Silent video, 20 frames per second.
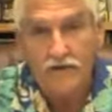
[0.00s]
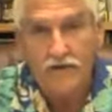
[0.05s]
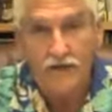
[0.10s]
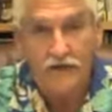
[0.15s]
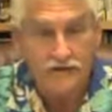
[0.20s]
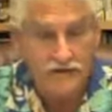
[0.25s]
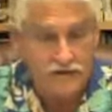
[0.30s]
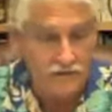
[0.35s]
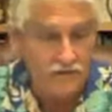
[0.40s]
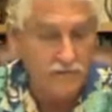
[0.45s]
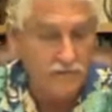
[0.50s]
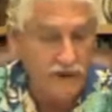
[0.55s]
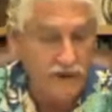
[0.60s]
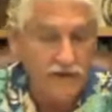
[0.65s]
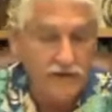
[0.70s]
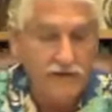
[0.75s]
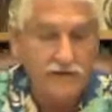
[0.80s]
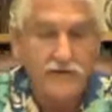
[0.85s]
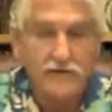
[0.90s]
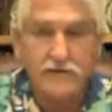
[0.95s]
I've had some
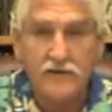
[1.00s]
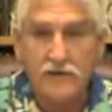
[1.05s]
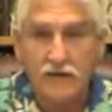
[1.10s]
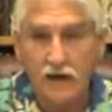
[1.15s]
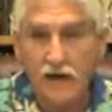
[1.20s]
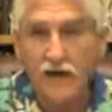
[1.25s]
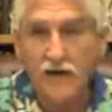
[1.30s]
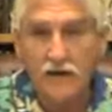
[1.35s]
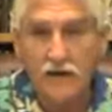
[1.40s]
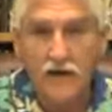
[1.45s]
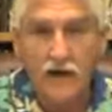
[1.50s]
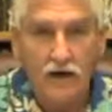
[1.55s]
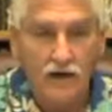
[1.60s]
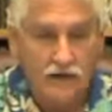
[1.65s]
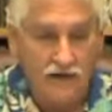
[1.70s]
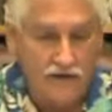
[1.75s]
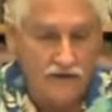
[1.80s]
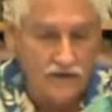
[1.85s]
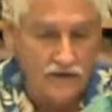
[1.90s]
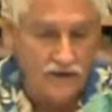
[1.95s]
cases, and I'll, I'll
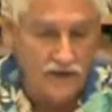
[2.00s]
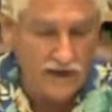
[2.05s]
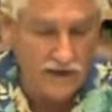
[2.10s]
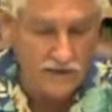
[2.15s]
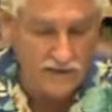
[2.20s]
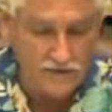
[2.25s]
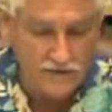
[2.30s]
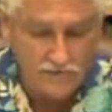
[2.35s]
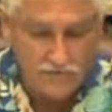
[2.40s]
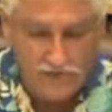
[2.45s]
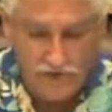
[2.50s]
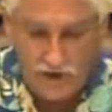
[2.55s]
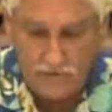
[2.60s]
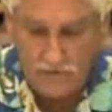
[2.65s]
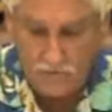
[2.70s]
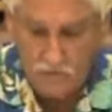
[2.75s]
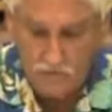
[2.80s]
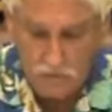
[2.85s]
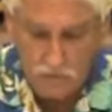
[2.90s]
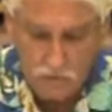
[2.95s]
get to that
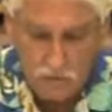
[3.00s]
sometime.